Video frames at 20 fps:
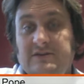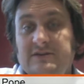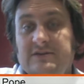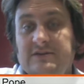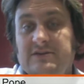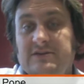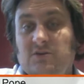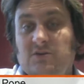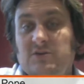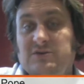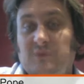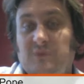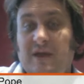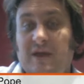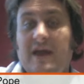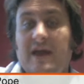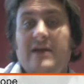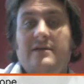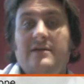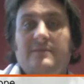So once we
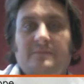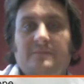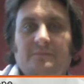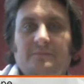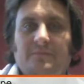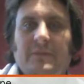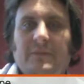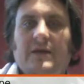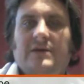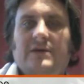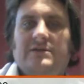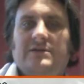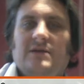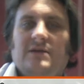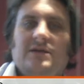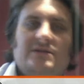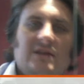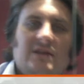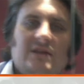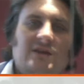get
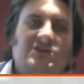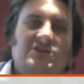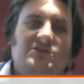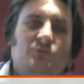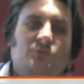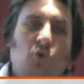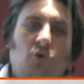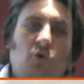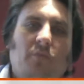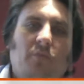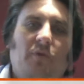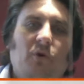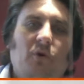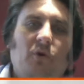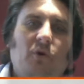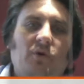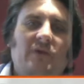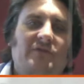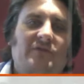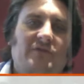a small pool
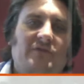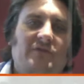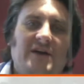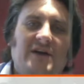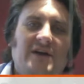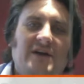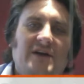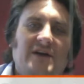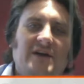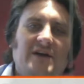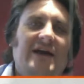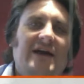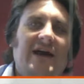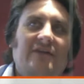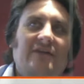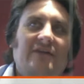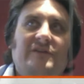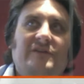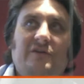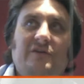of devices that have
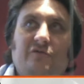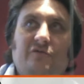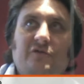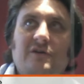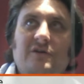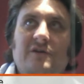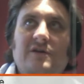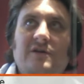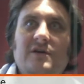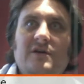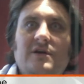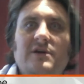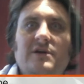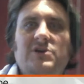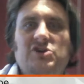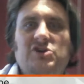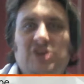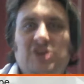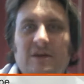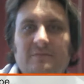different
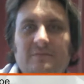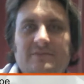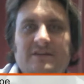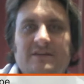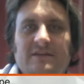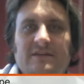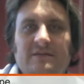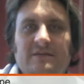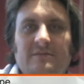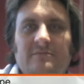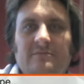chips in them,